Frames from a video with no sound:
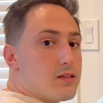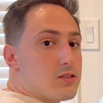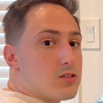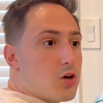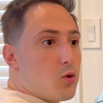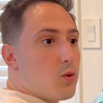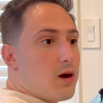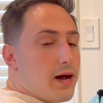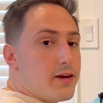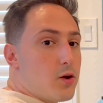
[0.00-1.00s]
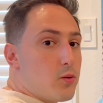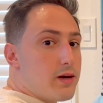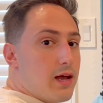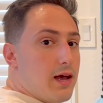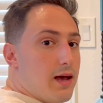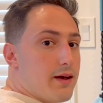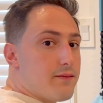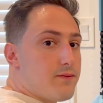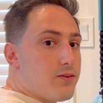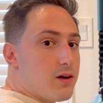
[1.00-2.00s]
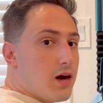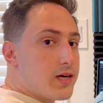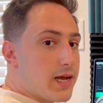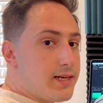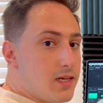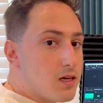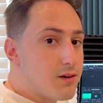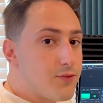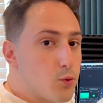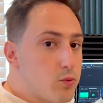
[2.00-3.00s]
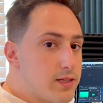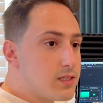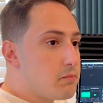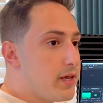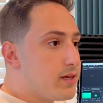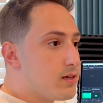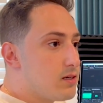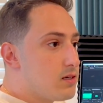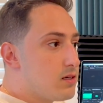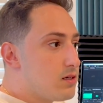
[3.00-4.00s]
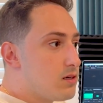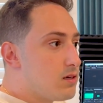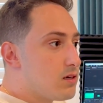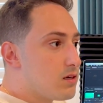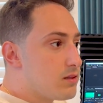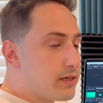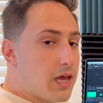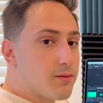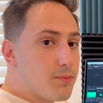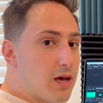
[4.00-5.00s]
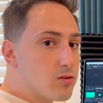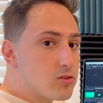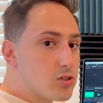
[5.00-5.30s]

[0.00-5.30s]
So I don't have an idea for what to make the game about.